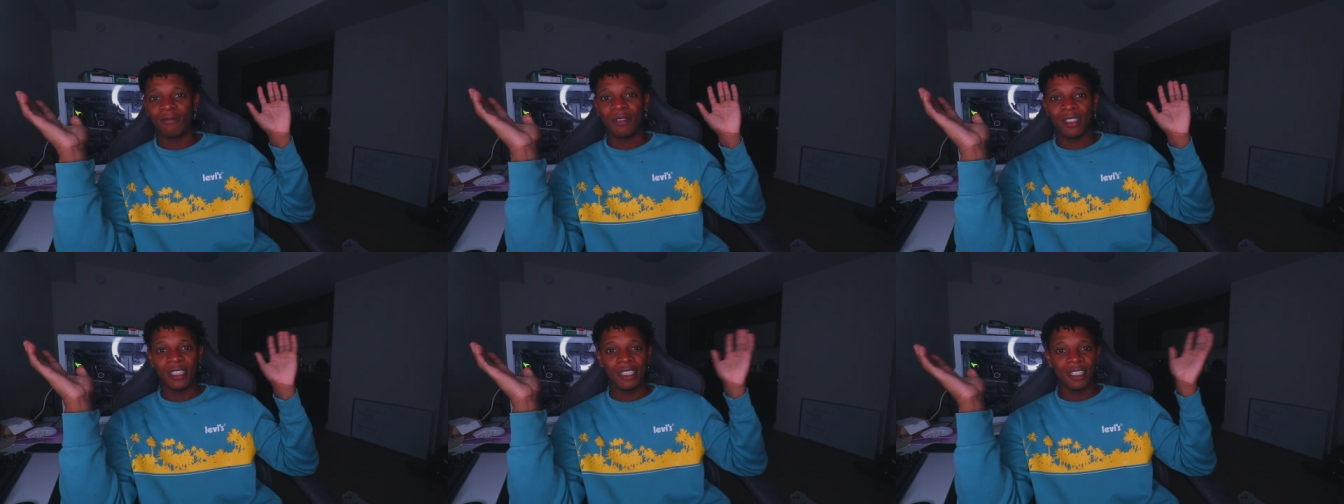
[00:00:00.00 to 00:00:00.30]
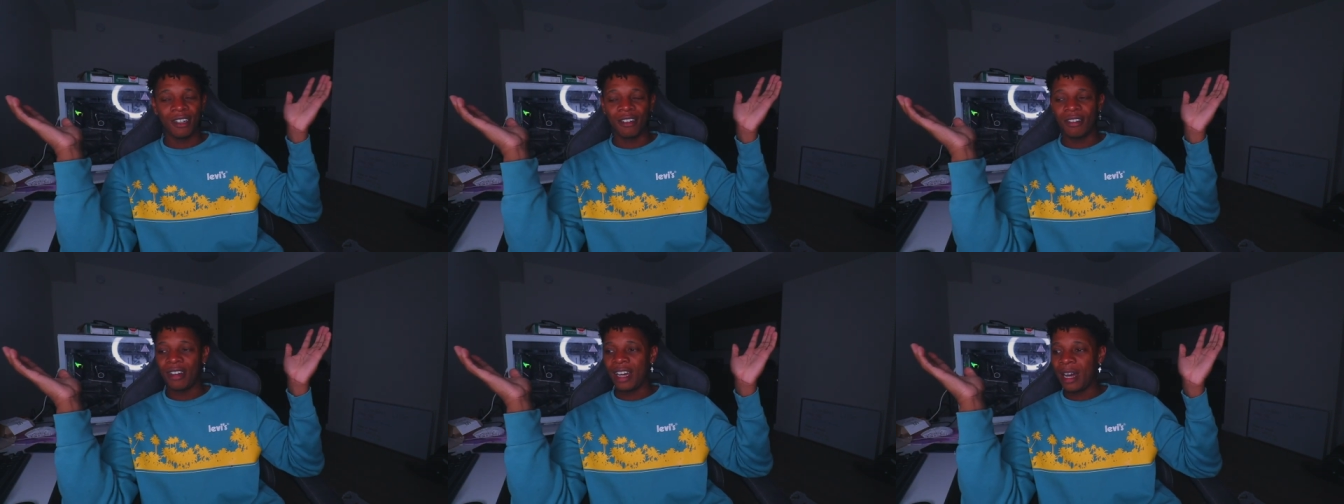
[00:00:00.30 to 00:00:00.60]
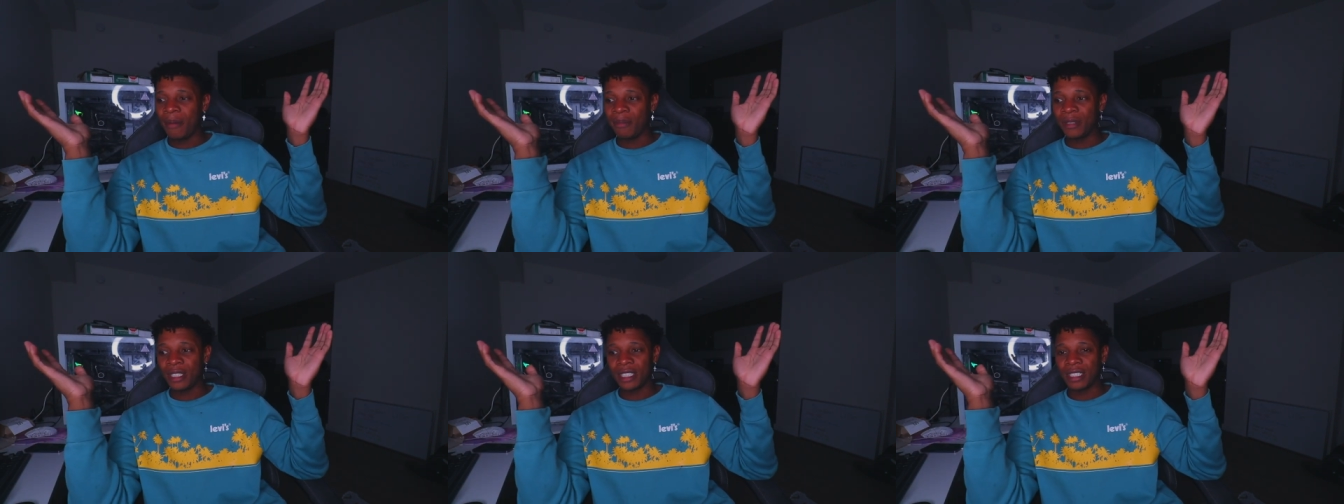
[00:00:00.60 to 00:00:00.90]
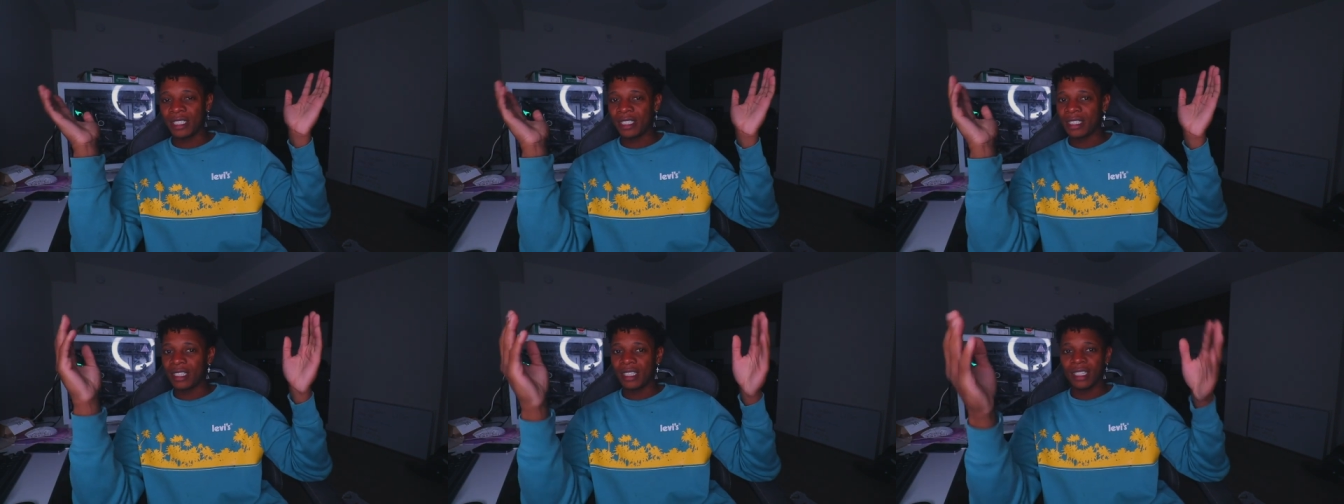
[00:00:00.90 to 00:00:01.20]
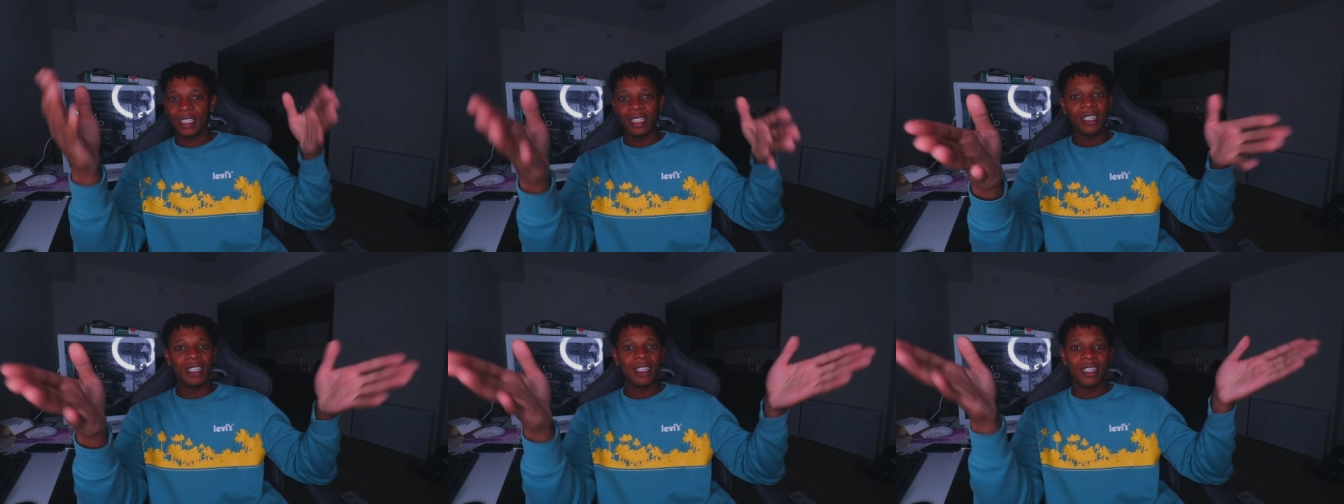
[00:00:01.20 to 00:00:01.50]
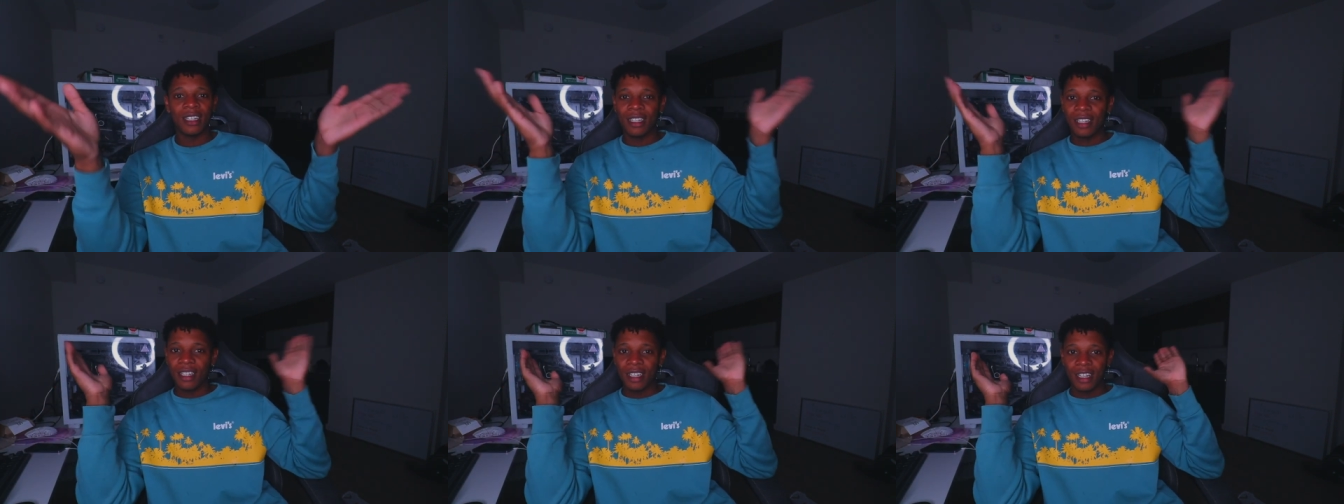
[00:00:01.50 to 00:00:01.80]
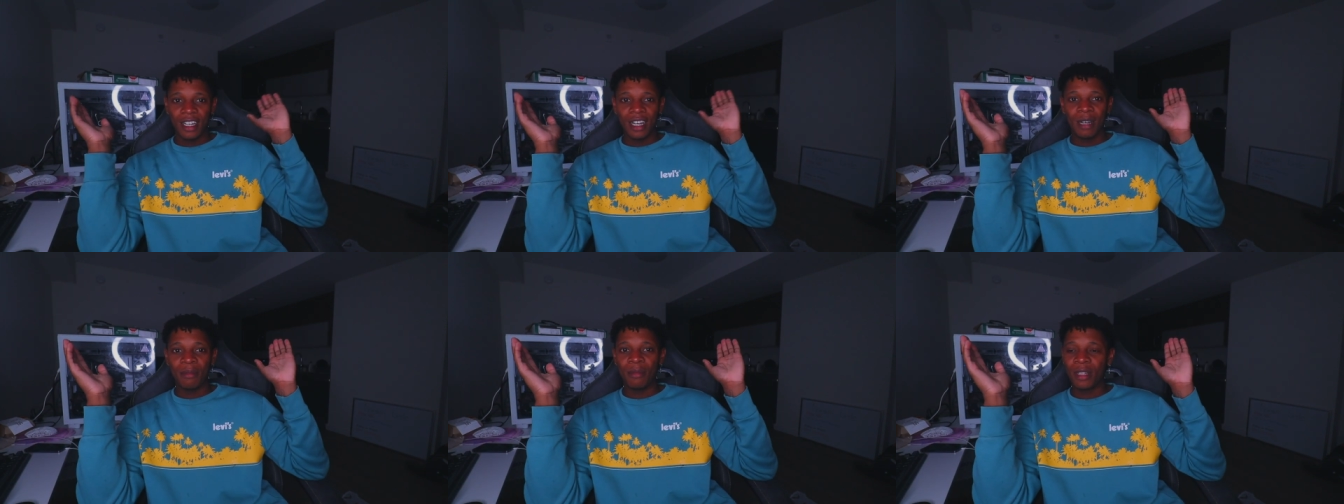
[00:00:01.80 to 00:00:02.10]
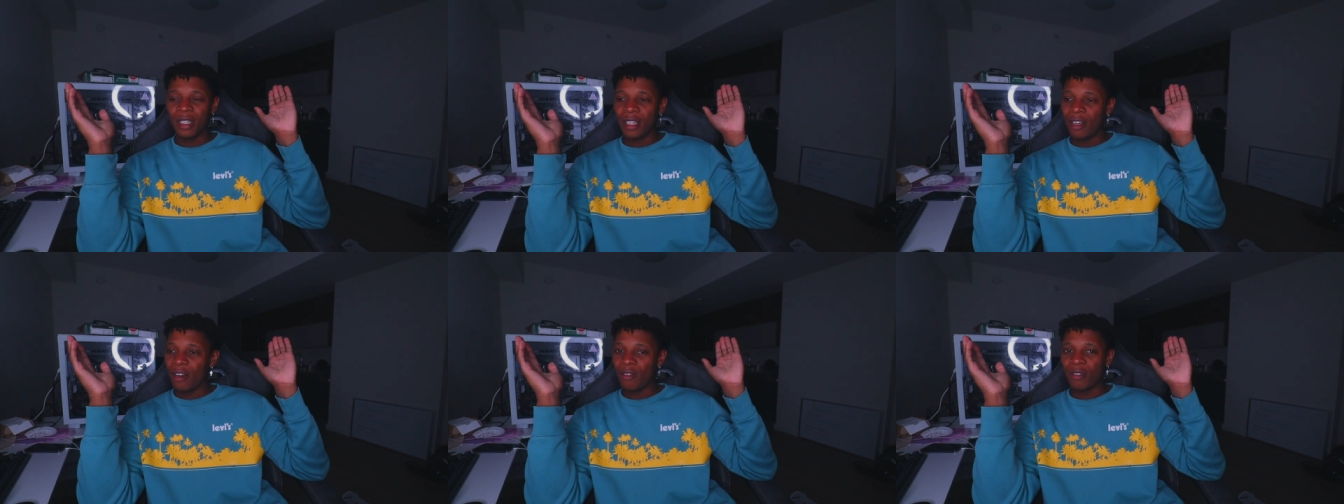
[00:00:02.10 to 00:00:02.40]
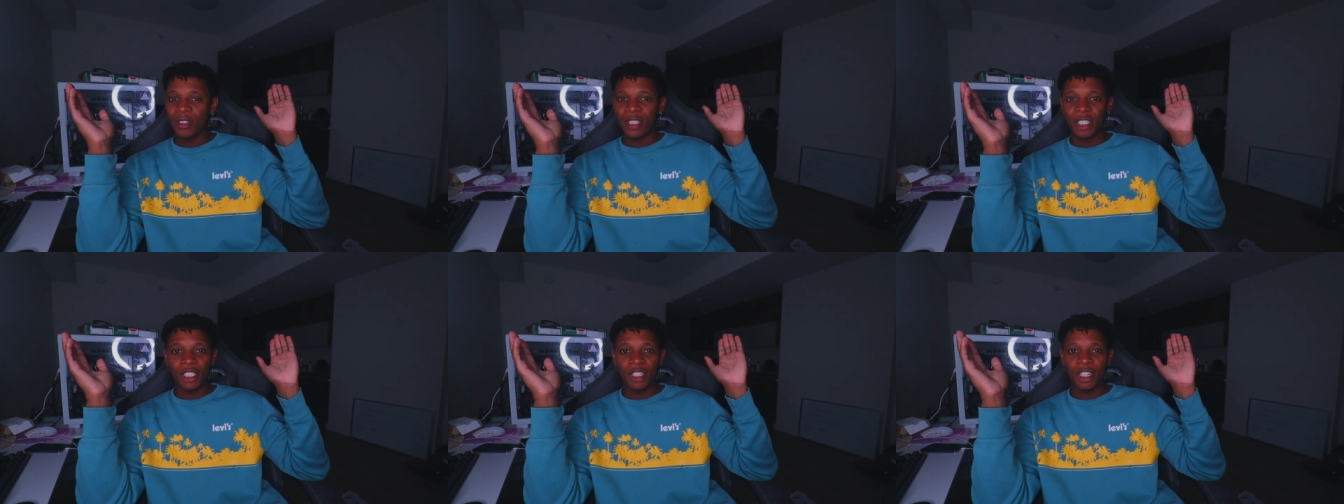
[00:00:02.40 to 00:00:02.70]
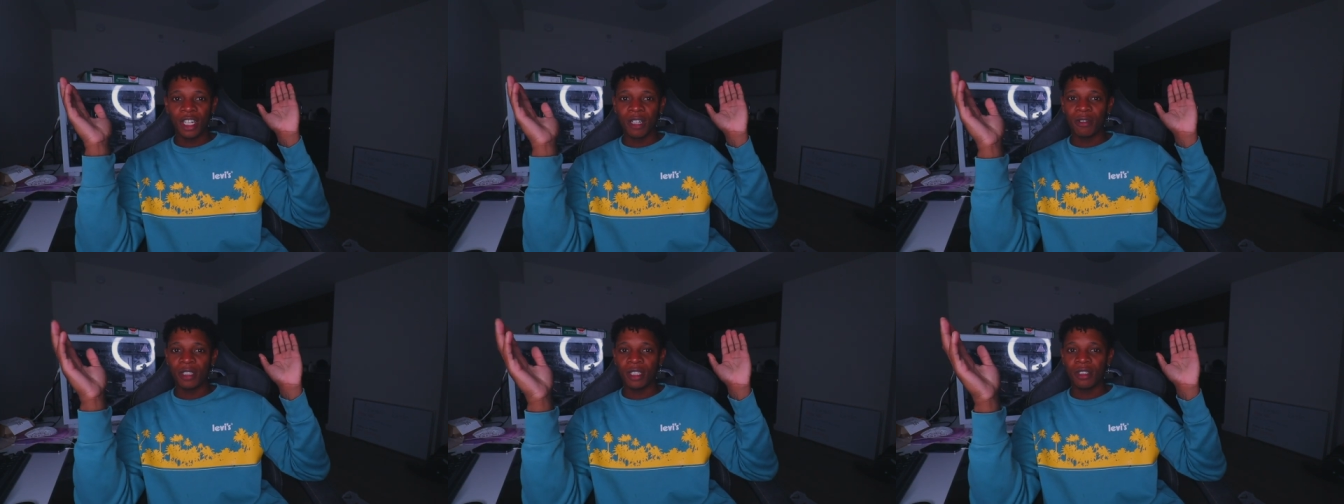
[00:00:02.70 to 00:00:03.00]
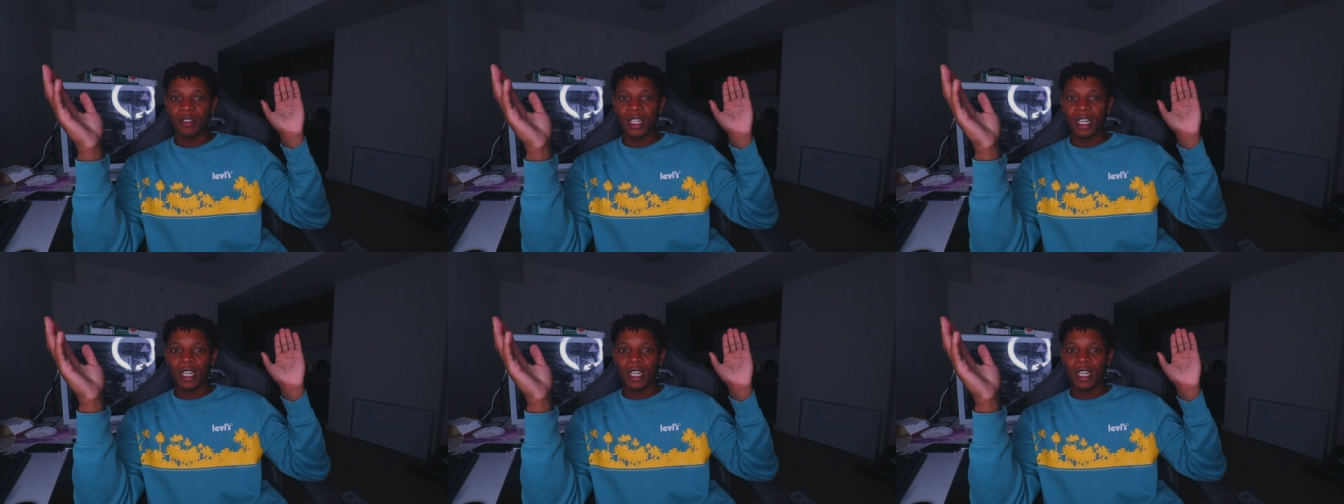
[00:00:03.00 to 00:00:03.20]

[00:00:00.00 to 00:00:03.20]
You know, I'm just I'm along with the journey with you